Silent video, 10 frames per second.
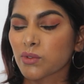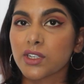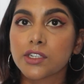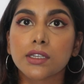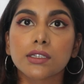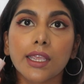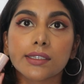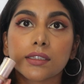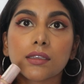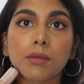3 shades
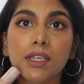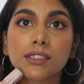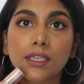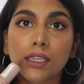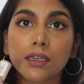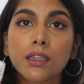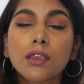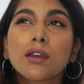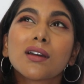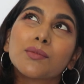lighter than my skin,
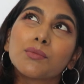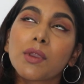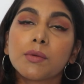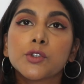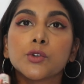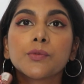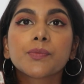maybe 2.